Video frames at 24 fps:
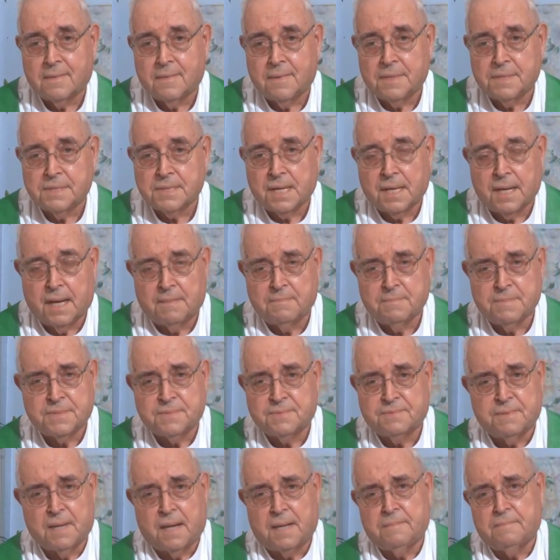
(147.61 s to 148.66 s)
which comes
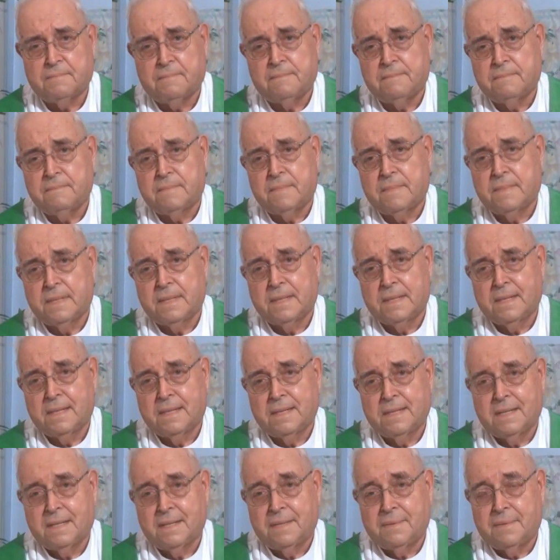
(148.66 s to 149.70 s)
from
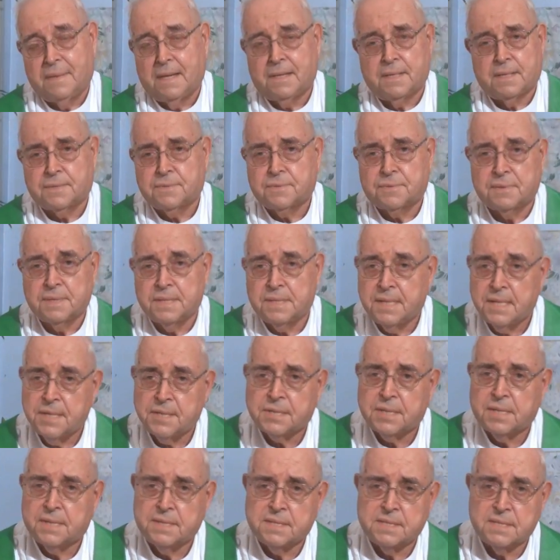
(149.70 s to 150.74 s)
their
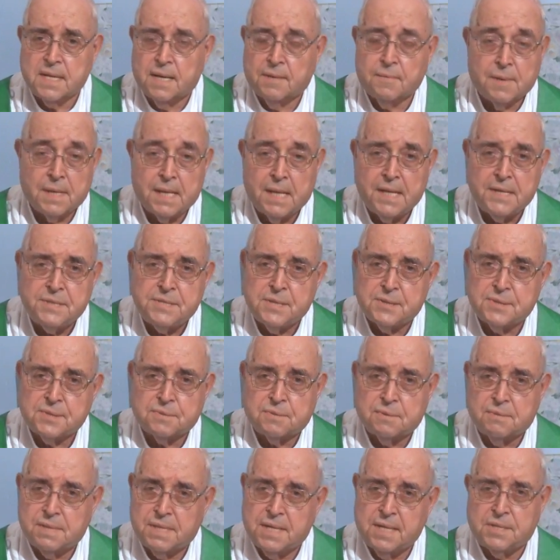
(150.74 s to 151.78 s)
traditions, their religious
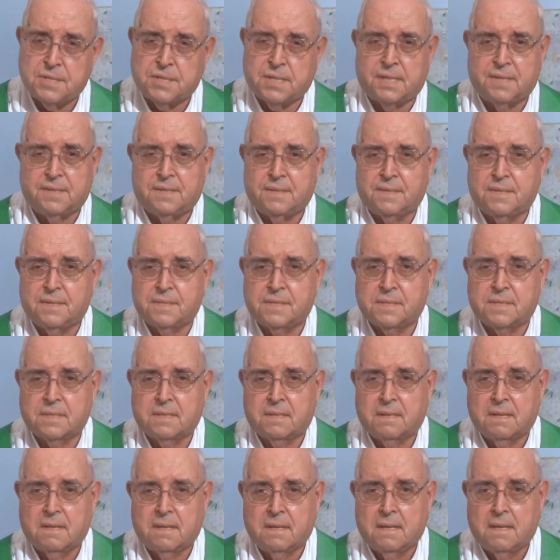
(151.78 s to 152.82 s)
traditions,
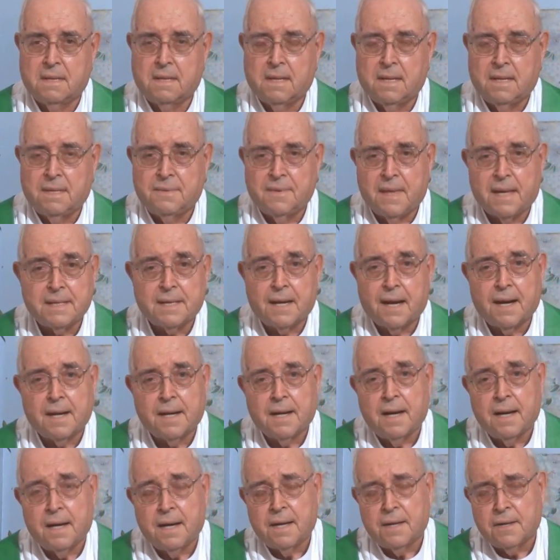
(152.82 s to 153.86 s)
that
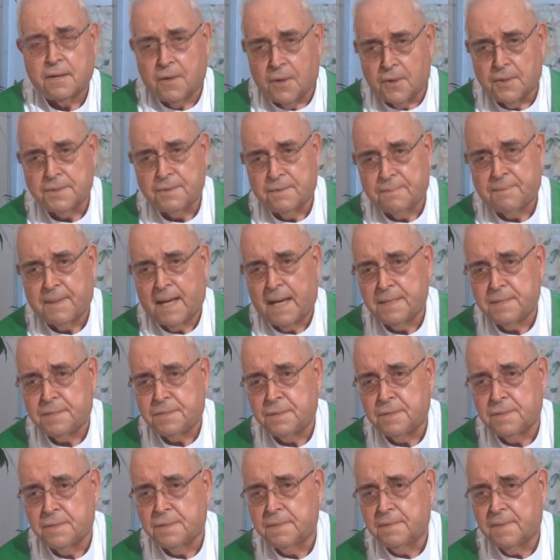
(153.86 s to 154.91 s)
are codified
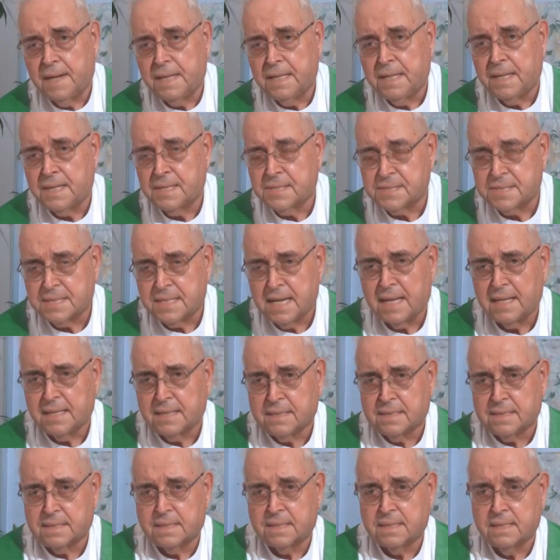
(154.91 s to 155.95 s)
to a great
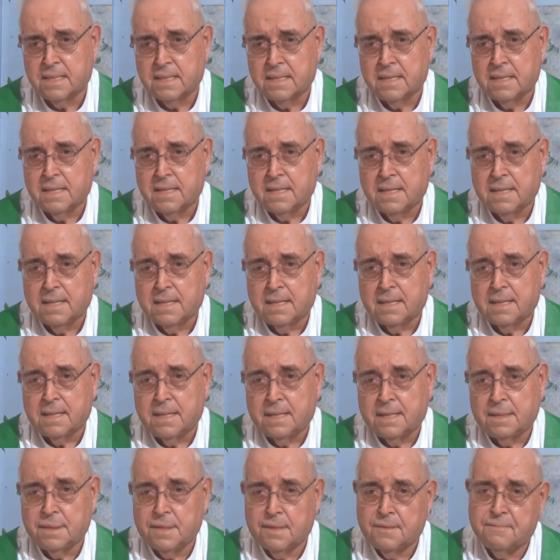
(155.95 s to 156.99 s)
extent
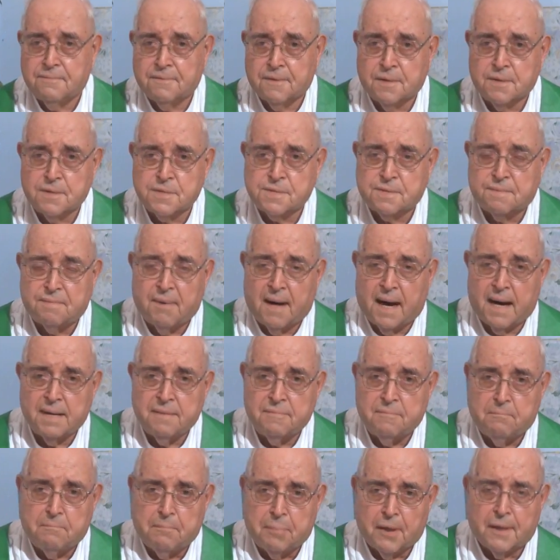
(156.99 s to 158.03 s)
in the first
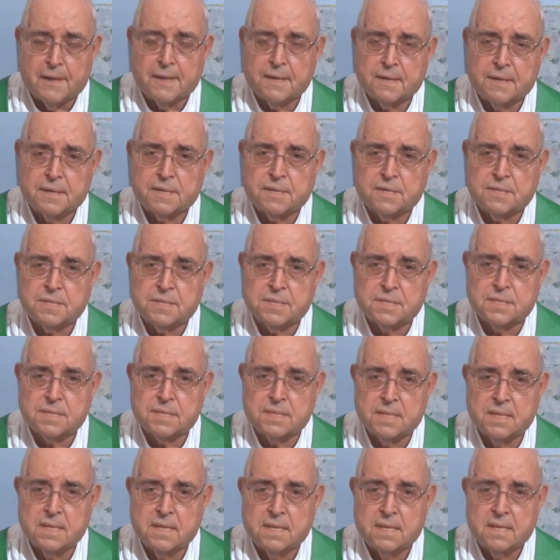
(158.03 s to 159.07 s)
5 books
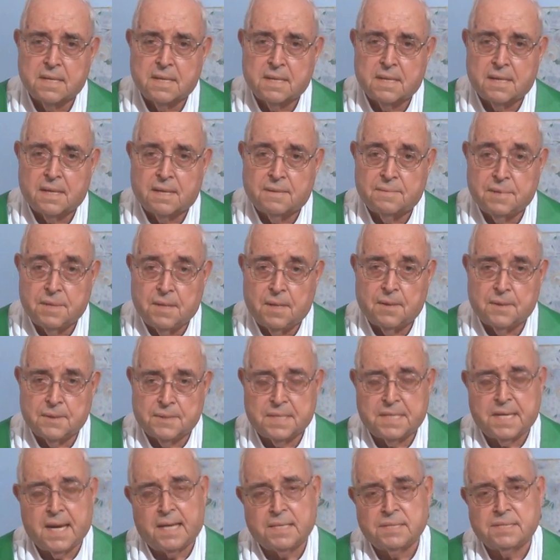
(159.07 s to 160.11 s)
of the
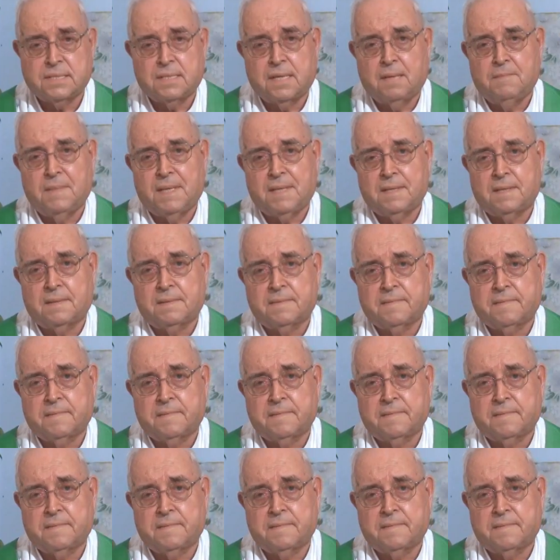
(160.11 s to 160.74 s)
Old Testament,